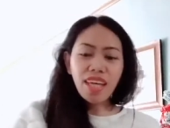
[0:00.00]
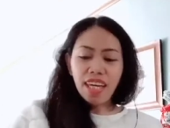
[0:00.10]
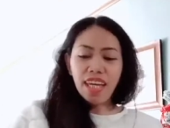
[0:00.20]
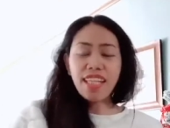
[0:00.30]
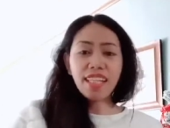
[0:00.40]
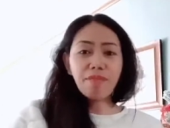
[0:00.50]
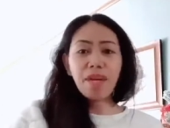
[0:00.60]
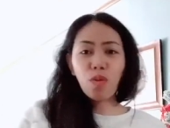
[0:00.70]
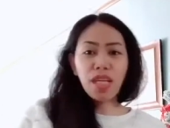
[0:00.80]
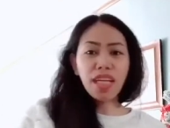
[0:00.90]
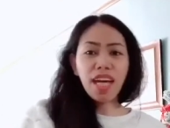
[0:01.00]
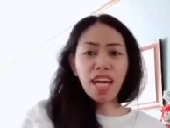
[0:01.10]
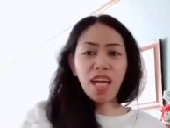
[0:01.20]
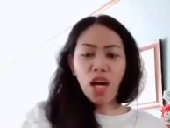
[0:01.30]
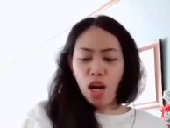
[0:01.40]
And this is my quick
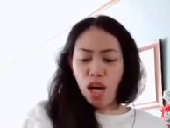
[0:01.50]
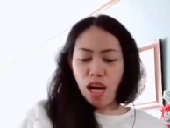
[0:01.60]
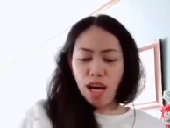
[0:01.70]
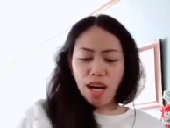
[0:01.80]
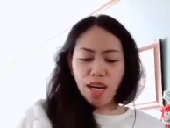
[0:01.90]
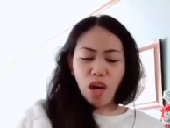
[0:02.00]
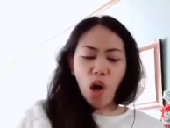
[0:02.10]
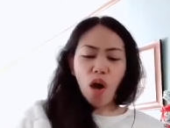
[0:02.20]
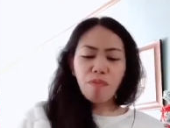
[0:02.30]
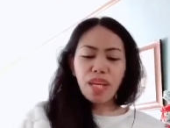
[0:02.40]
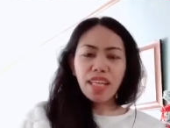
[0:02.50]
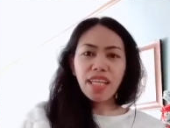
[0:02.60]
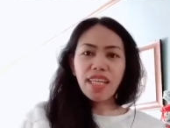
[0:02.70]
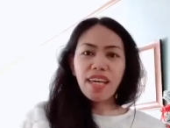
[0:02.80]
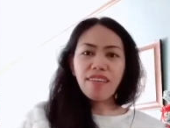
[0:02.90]
uh, open the
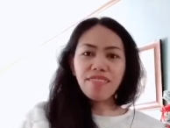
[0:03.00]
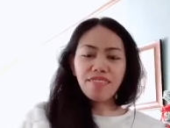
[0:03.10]
gift.